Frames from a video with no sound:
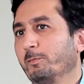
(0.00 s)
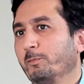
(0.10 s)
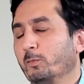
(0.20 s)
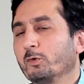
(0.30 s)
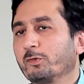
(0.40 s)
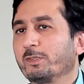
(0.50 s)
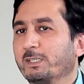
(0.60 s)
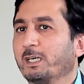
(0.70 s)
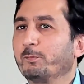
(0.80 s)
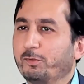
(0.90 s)
most of the
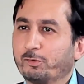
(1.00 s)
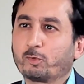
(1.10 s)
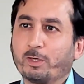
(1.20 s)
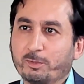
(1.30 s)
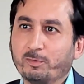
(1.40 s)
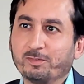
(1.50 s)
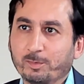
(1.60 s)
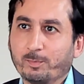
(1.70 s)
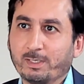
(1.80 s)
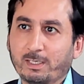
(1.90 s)
times it's quite
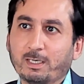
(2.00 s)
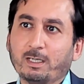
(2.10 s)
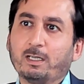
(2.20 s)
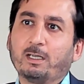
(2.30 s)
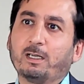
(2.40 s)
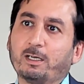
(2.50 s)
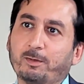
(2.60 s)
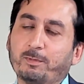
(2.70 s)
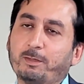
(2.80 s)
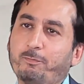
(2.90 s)
visible.
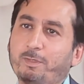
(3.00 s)
If